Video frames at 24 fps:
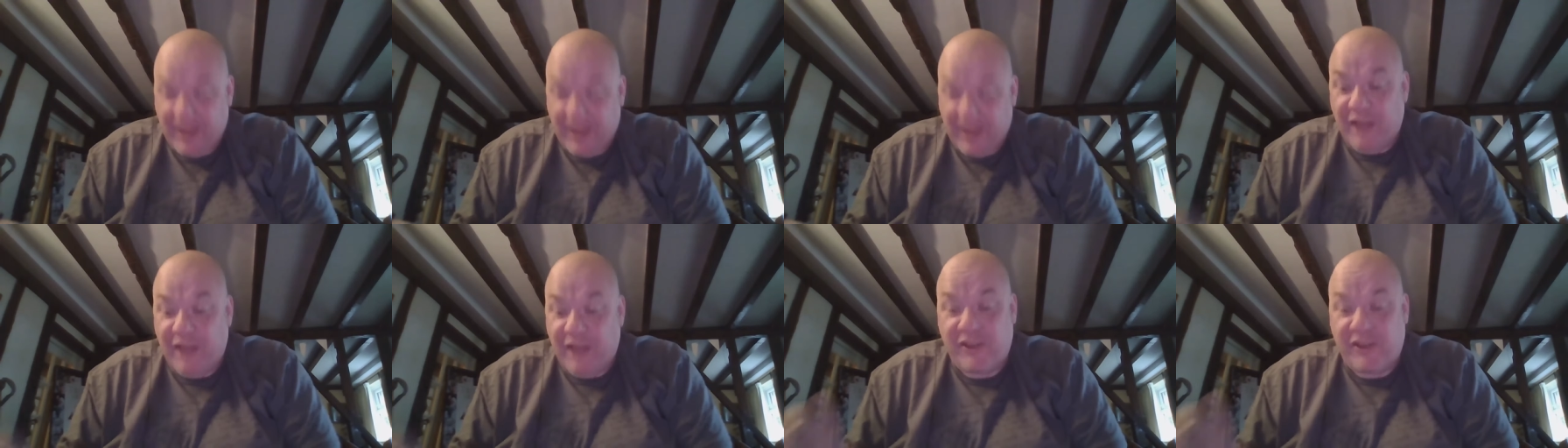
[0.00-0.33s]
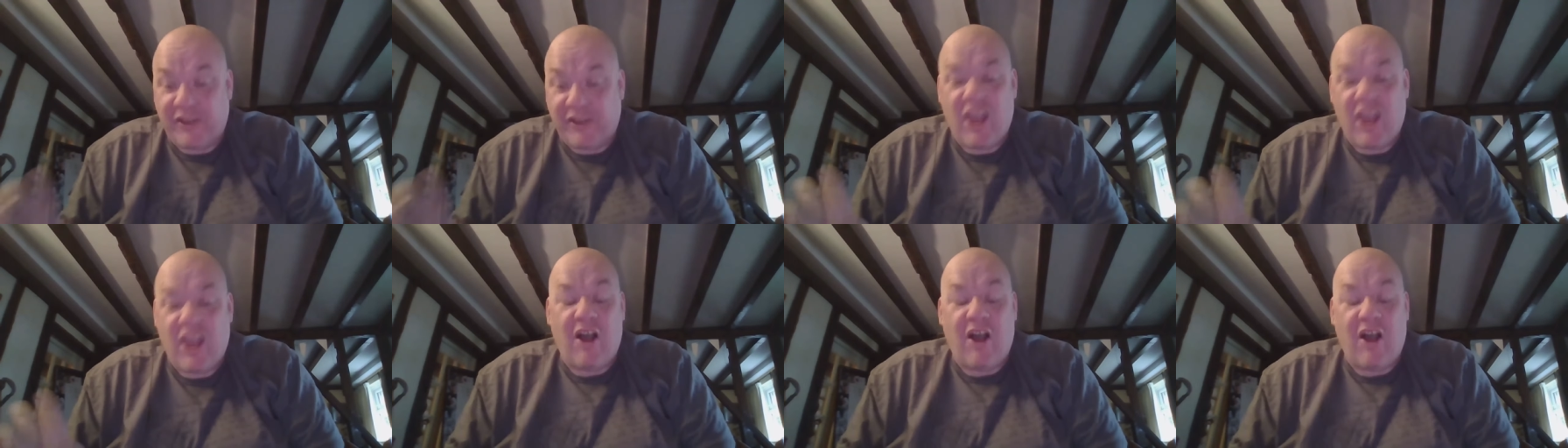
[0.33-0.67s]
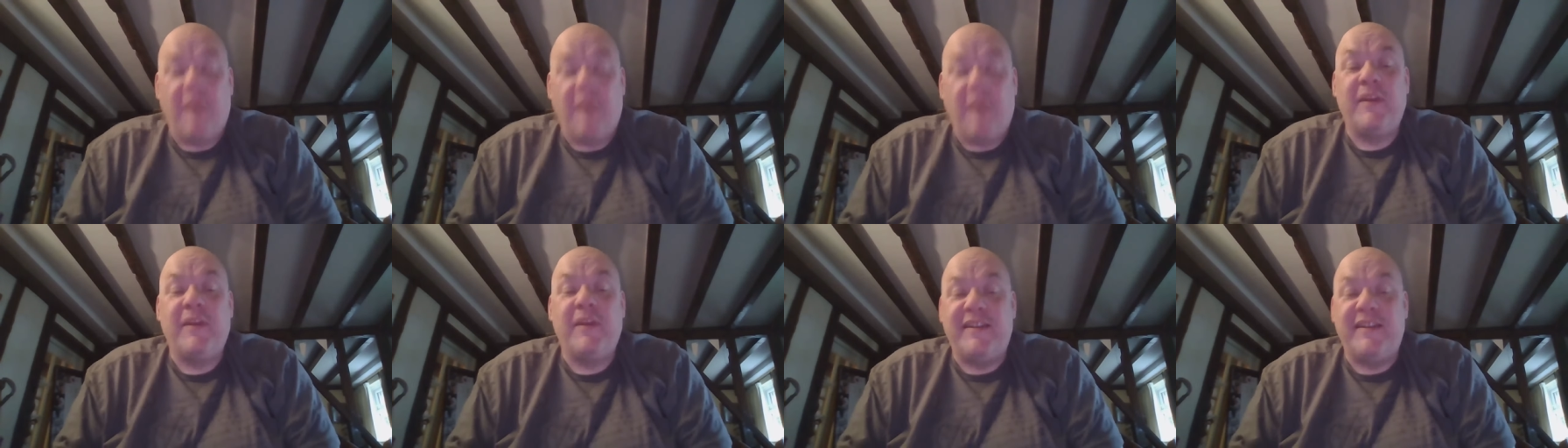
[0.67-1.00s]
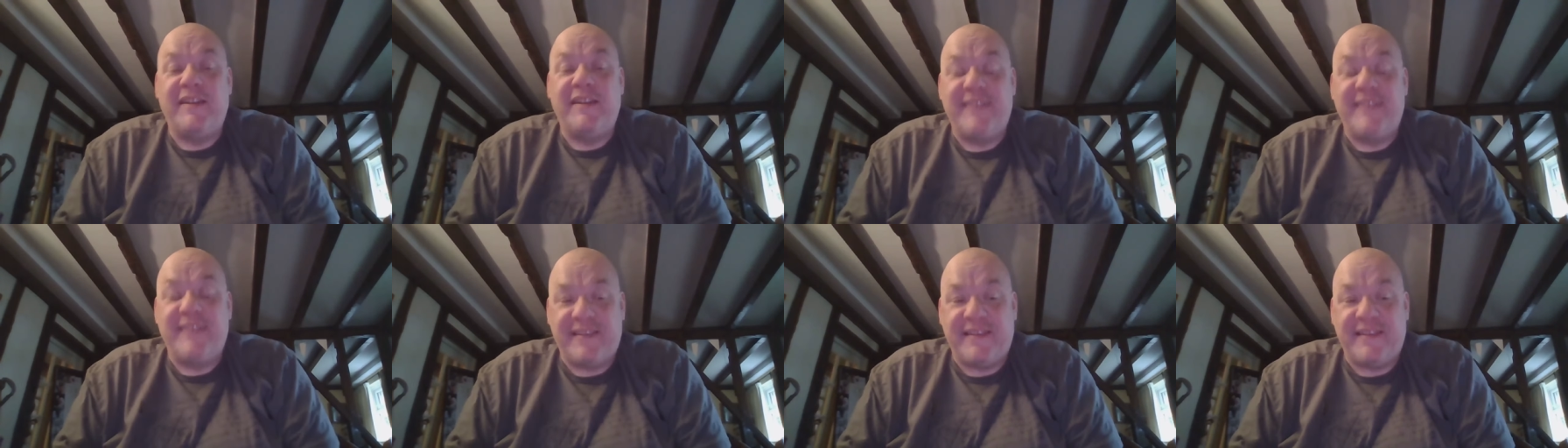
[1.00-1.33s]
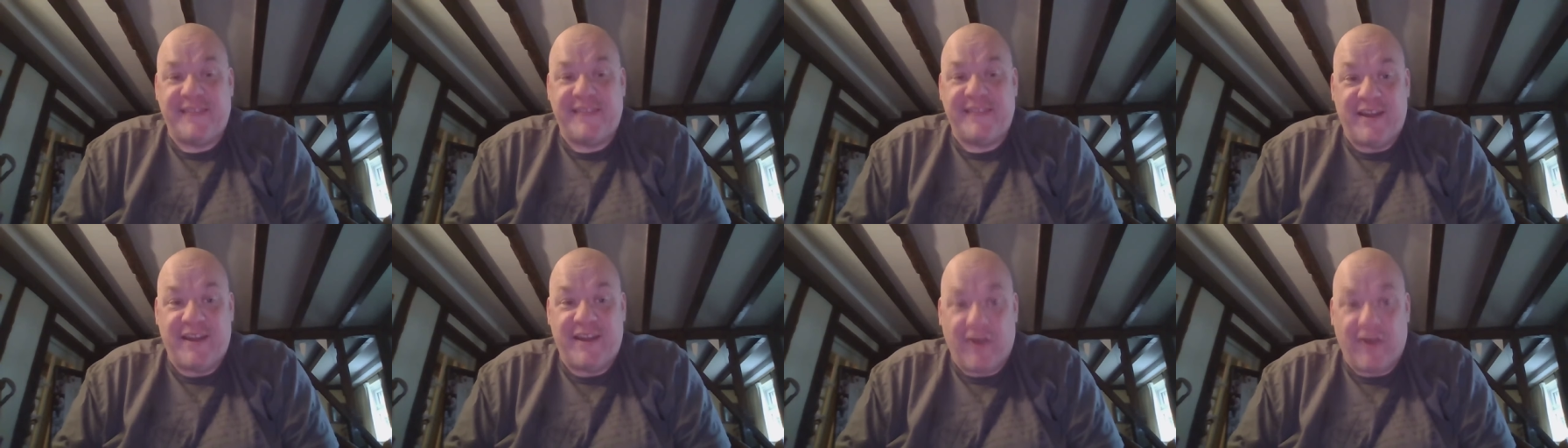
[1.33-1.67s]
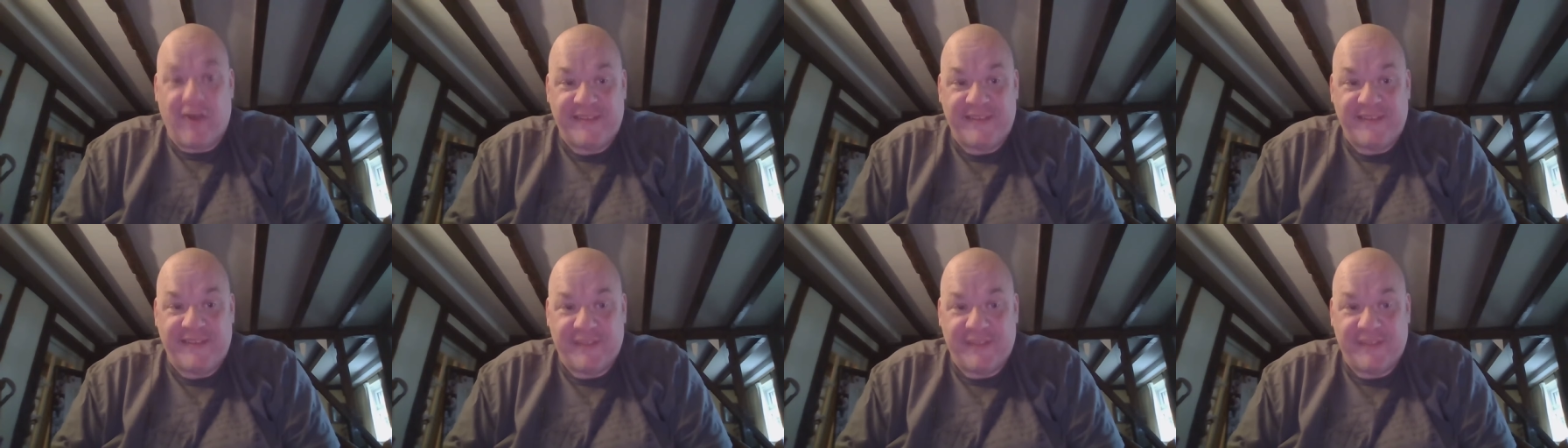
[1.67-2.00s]
I said, I'm going to test it in
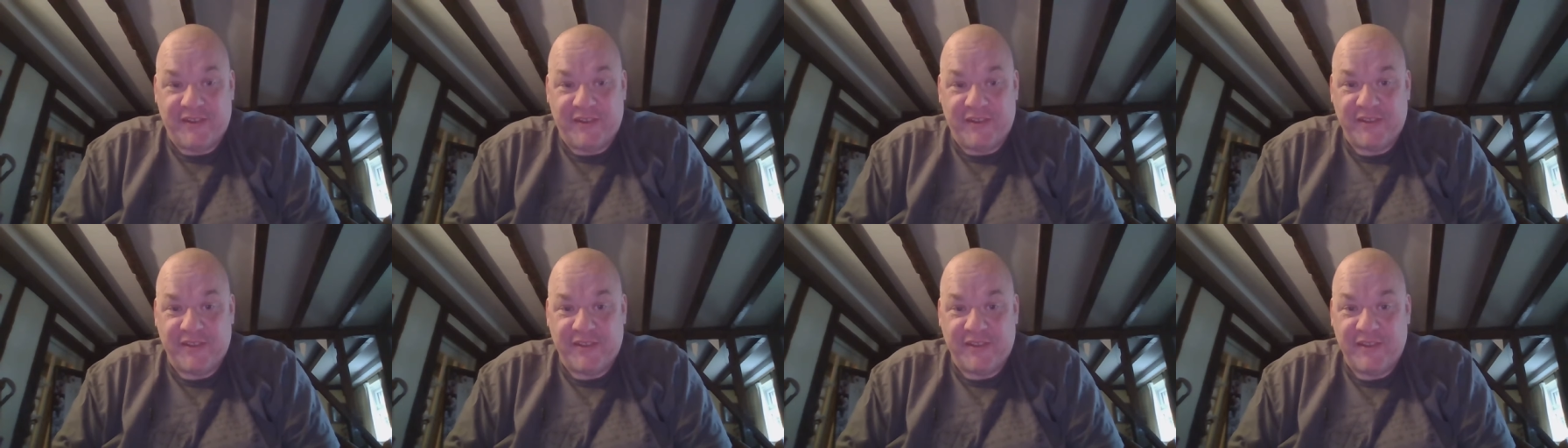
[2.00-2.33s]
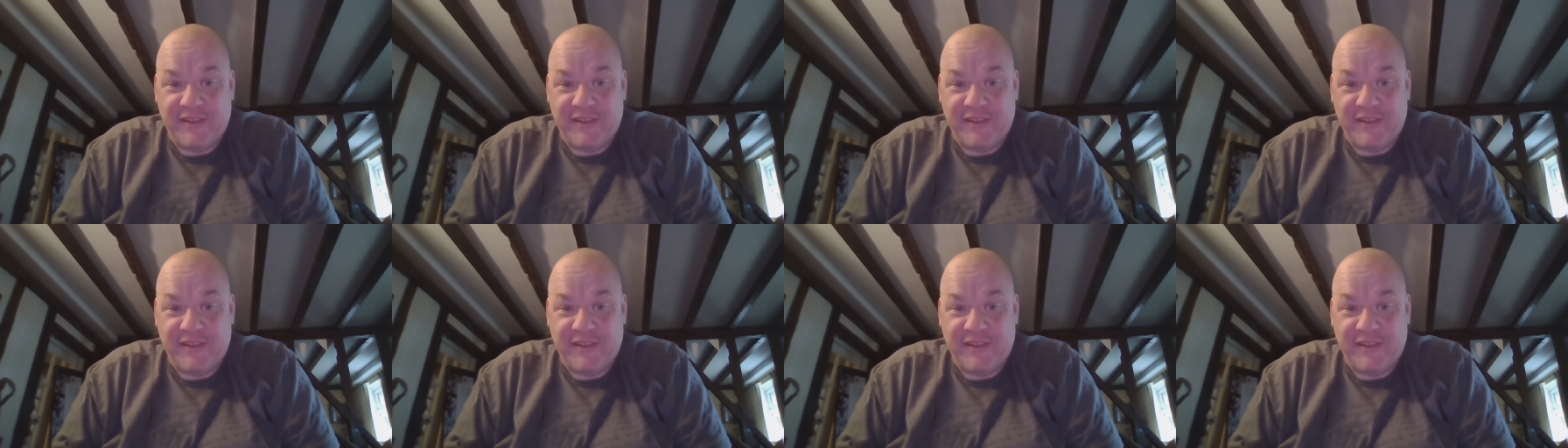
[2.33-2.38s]
Iceland.